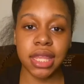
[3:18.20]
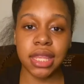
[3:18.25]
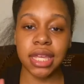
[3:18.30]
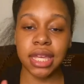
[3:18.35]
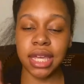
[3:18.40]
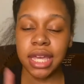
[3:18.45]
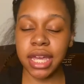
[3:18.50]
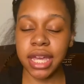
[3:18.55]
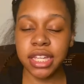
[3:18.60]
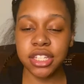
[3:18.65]
The
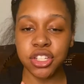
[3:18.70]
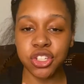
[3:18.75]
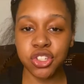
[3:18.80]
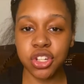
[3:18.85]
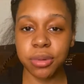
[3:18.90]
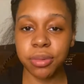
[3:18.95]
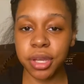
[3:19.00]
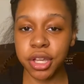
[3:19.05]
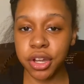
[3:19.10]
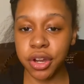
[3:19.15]
key to
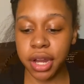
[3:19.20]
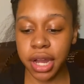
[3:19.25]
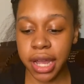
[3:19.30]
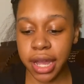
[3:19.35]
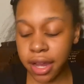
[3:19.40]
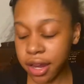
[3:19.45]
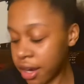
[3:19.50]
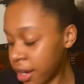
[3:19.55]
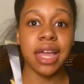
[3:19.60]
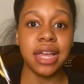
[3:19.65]
trimming your
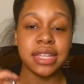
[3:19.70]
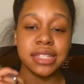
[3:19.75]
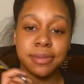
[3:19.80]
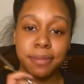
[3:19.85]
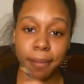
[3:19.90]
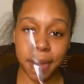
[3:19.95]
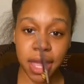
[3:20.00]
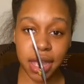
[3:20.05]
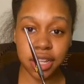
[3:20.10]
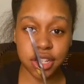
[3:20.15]
hair is
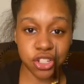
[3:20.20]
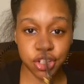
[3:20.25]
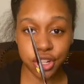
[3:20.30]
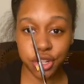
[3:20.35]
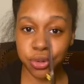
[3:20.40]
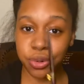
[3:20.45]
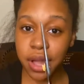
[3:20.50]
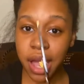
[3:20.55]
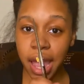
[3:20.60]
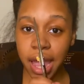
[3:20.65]
making sure
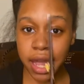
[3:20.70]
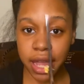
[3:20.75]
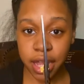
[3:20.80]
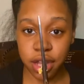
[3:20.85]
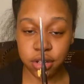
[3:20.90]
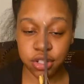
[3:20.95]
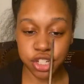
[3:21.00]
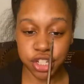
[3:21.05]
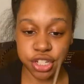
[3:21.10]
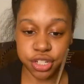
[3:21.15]
you got
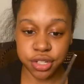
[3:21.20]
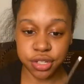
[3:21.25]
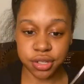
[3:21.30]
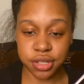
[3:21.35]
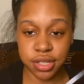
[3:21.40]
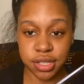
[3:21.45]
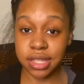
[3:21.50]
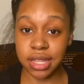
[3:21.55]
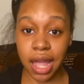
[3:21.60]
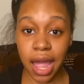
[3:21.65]
hair
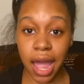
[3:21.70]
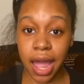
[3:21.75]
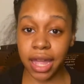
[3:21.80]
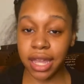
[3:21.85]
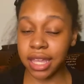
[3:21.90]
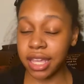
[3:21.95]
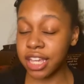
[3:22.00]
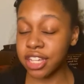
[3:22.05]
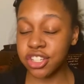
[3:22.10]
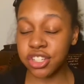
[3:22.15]
shears,
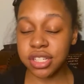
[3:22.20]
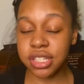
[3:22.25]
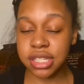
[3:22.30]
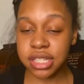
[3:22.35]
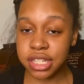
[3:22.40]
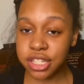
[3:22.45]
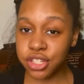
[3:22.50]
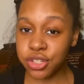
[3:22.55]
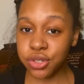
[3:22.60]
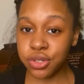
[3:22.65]
not kitchen
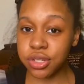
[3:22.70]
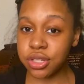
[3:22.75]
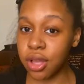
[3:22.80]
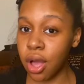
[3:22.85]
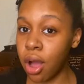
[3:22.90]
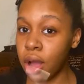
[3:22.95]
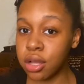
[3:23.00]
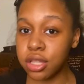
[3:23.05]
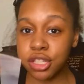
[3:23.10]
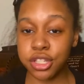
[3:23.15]
scissors,
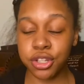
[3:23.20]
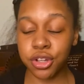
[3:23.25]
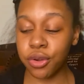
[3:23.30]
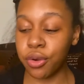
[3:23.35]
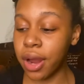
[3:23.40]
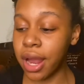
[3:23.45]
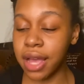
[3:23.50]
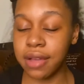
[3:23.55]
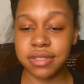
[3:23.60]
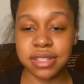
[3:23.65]
arts and
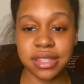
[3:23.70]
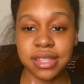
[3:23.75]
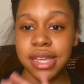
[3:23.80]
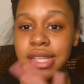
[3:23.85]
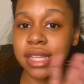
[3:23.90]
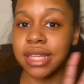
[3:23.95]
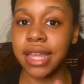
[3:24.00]
crafts, none of